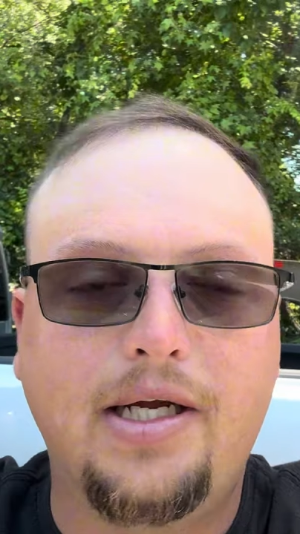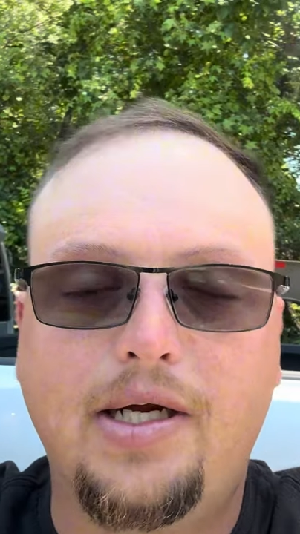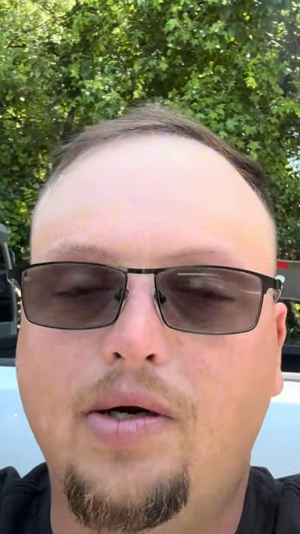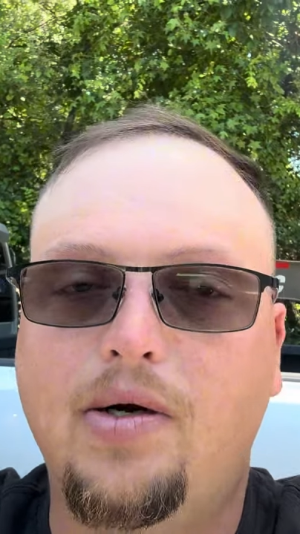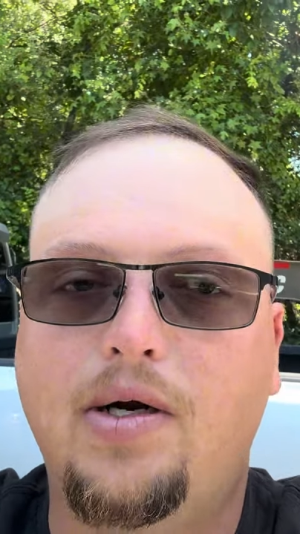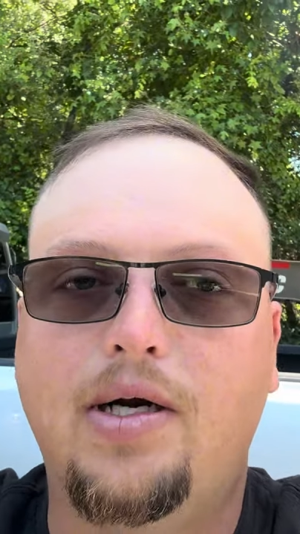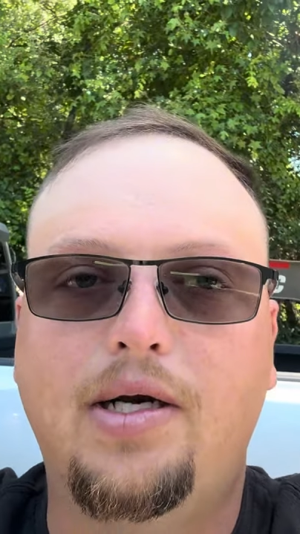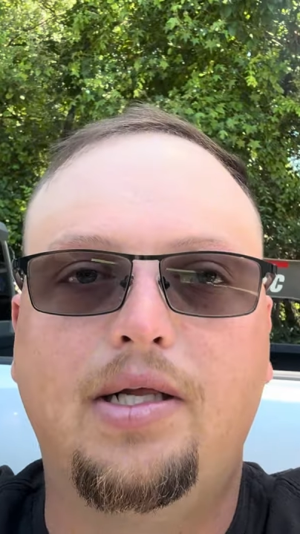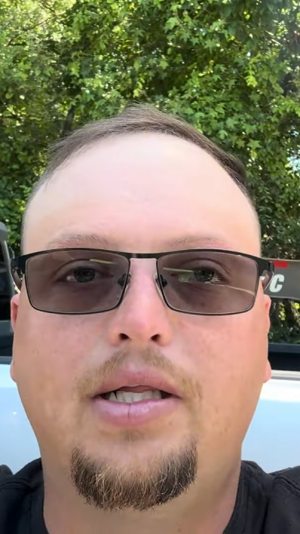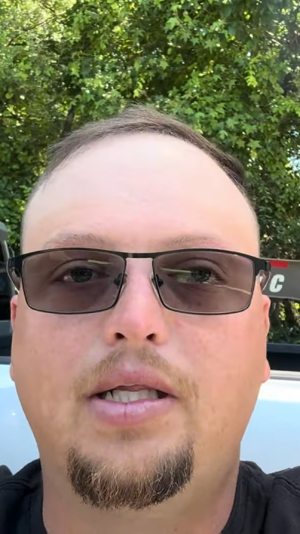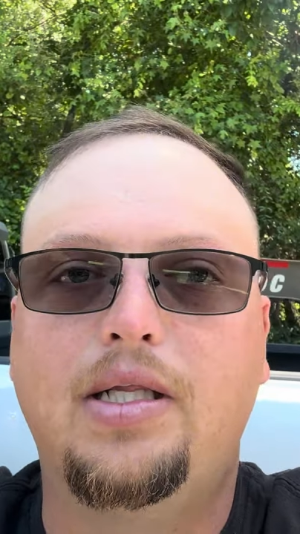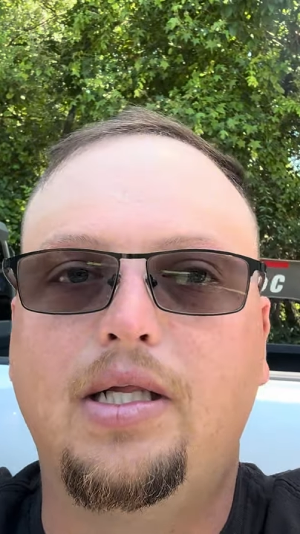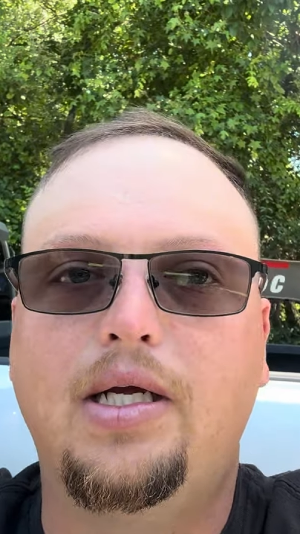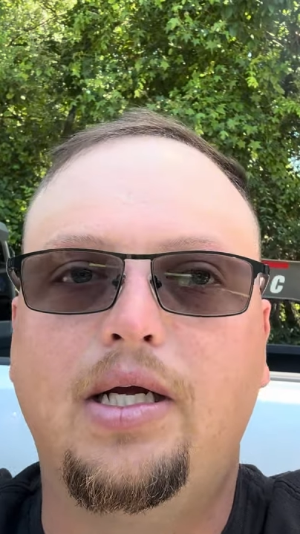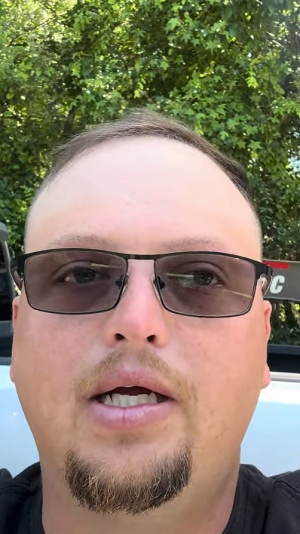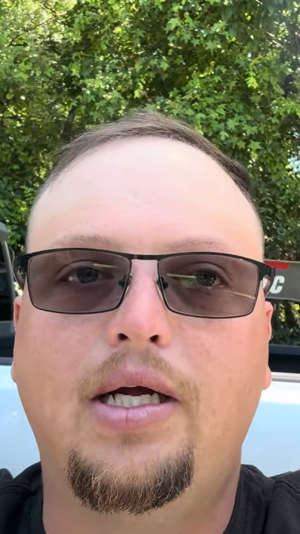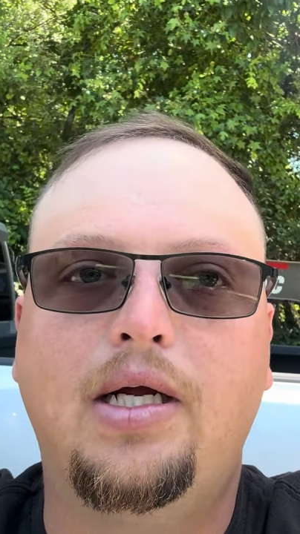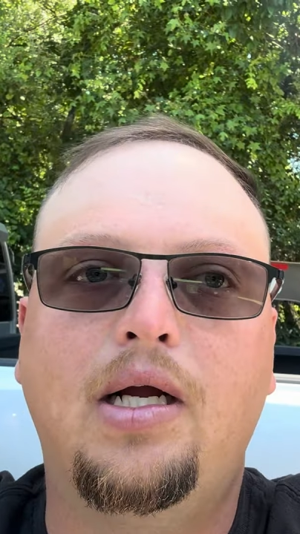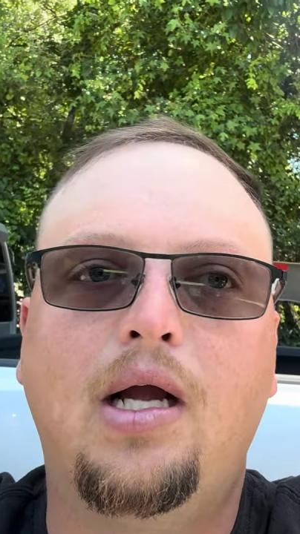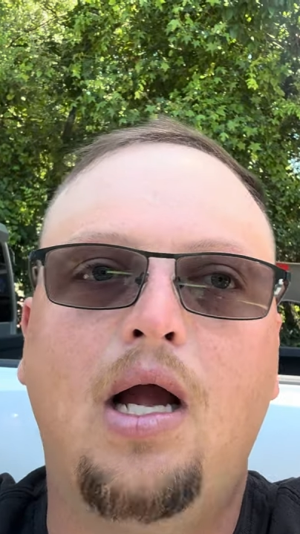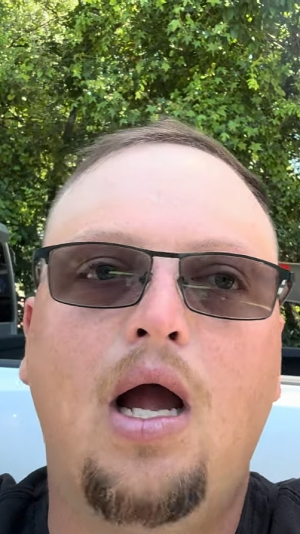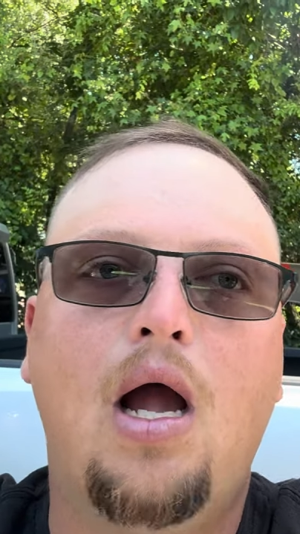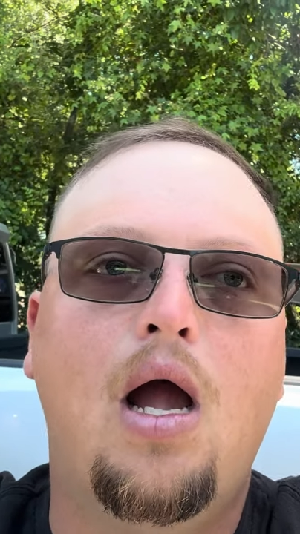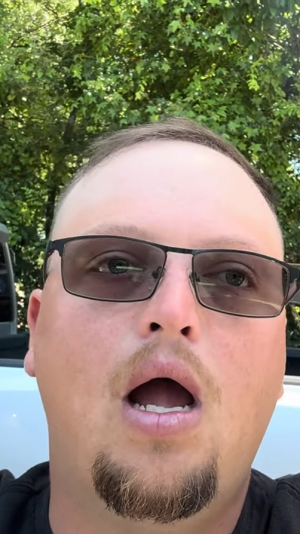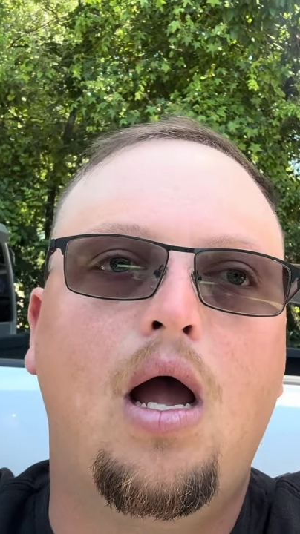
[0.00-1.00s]
or
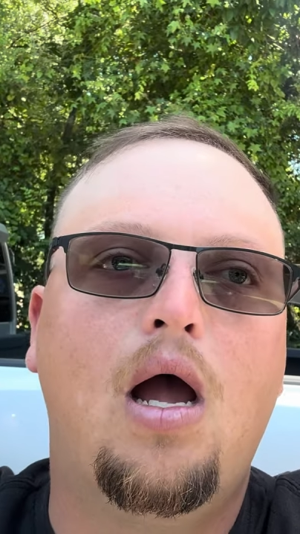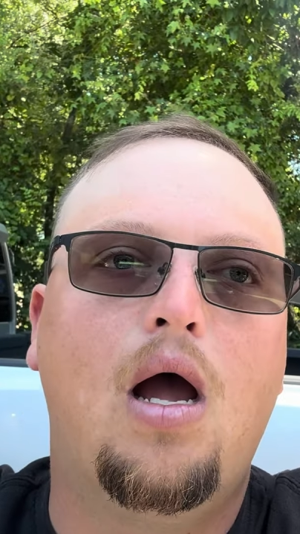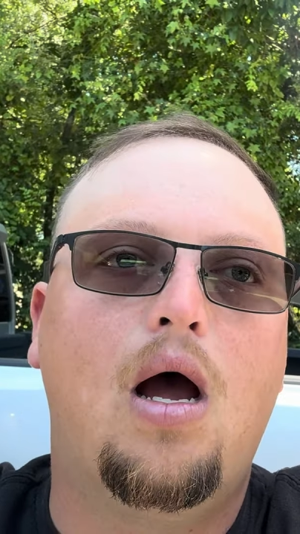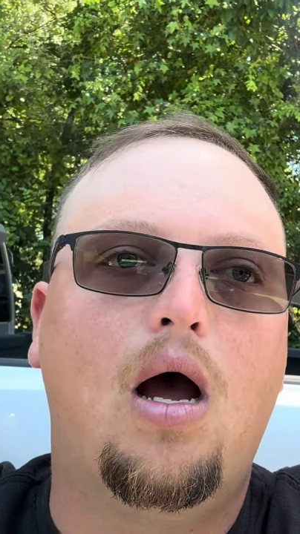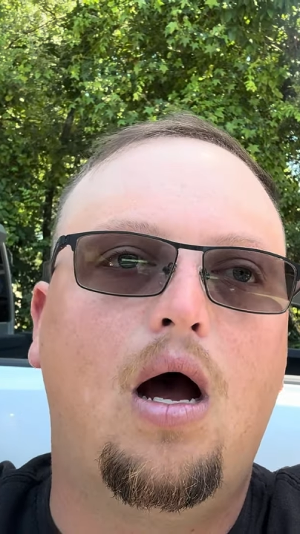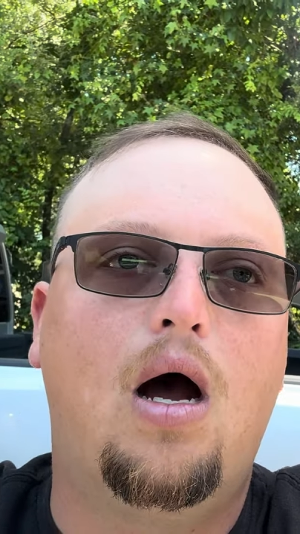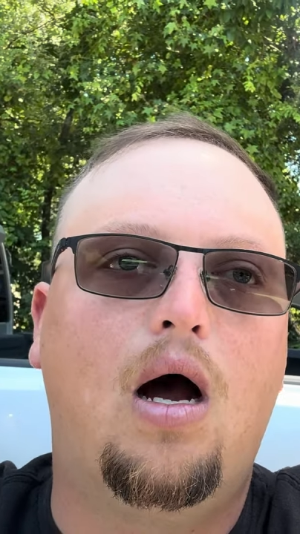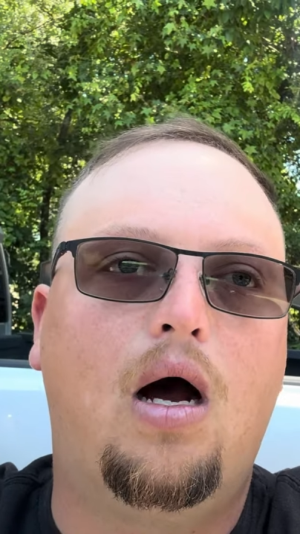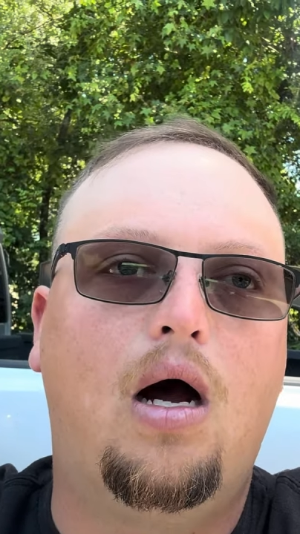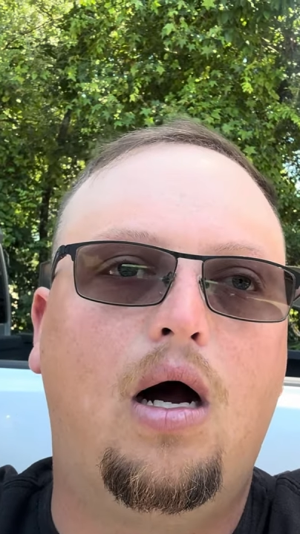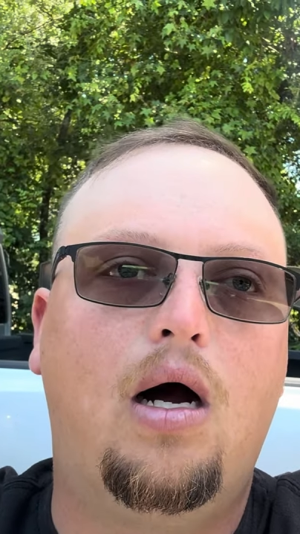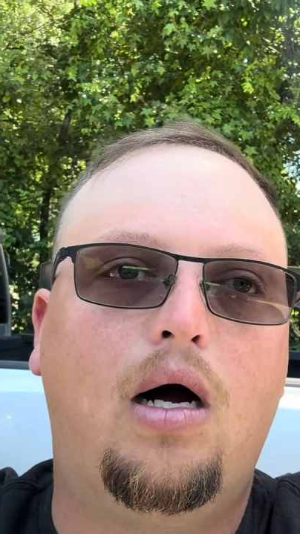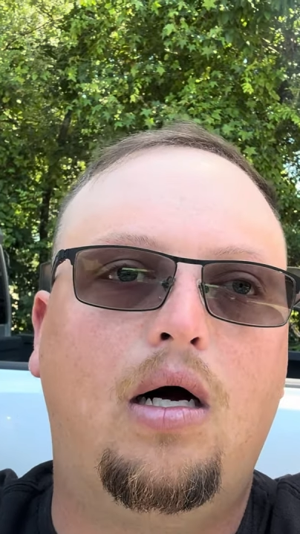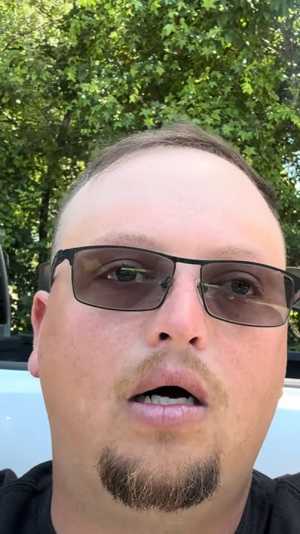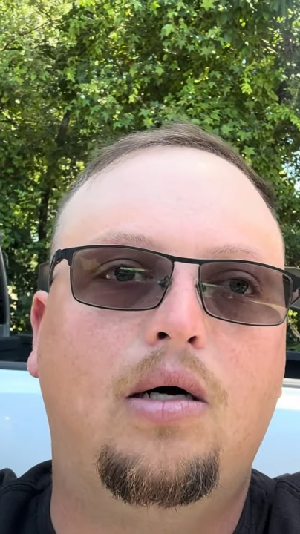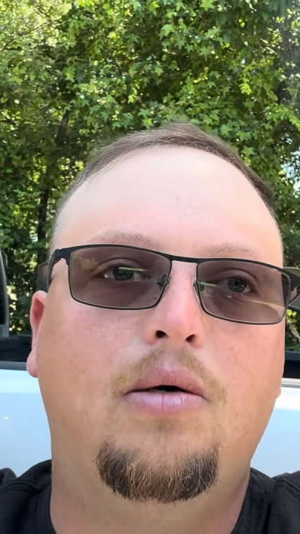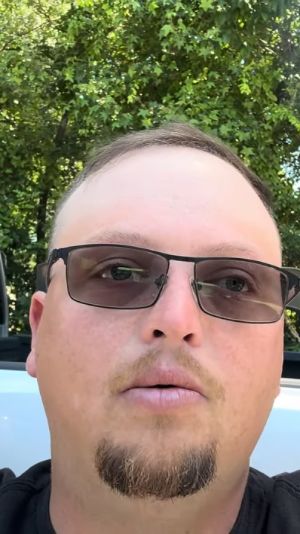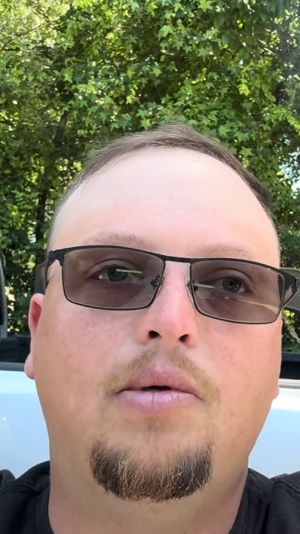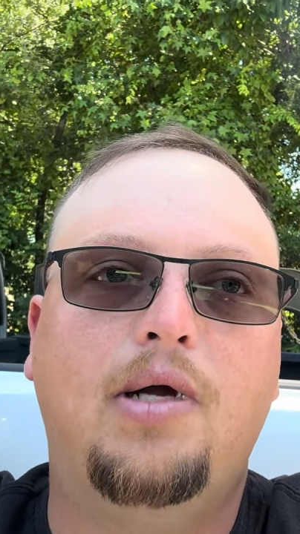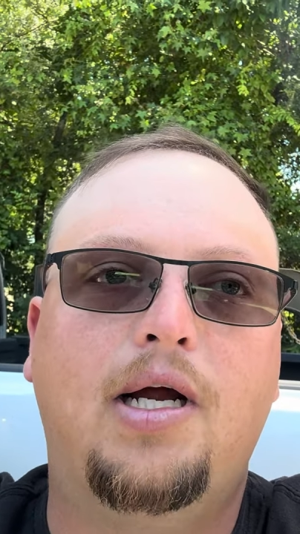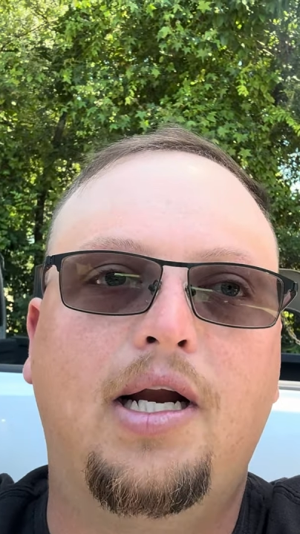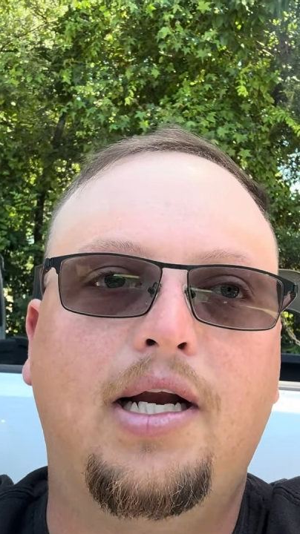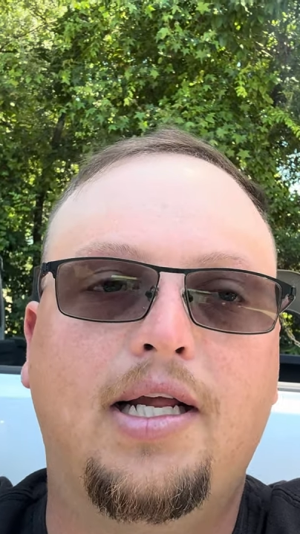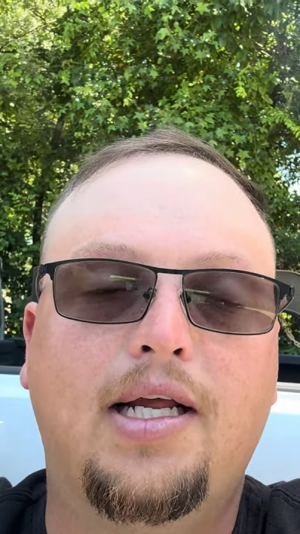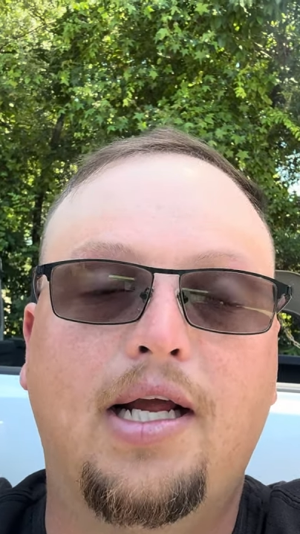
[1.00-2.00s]
anything.
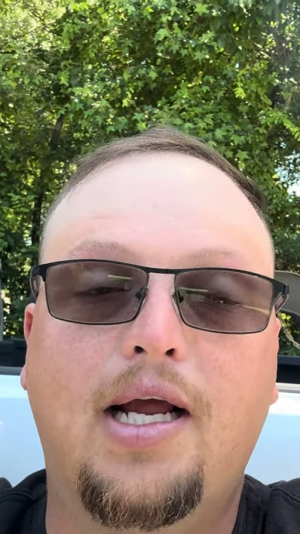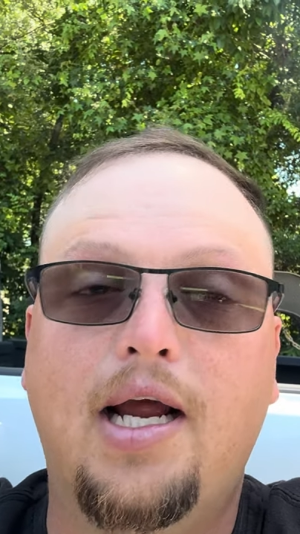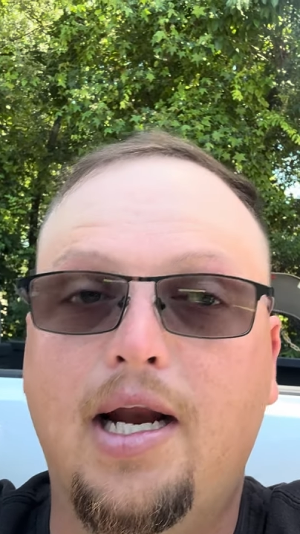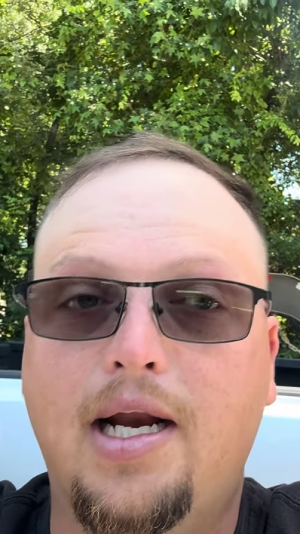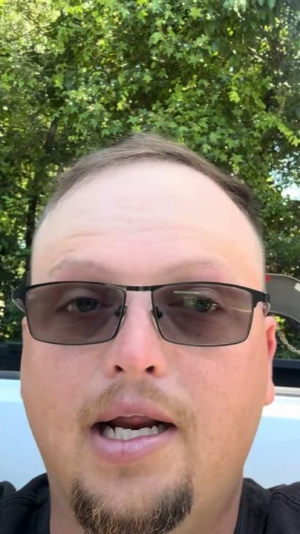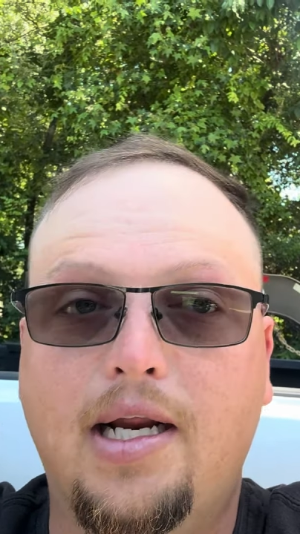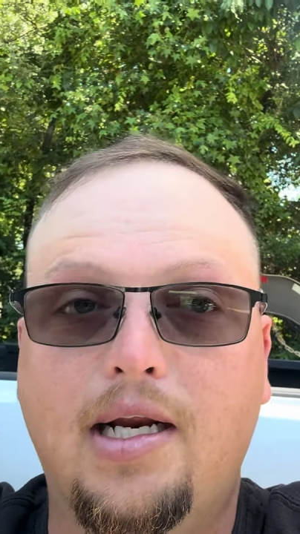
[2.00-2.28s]
And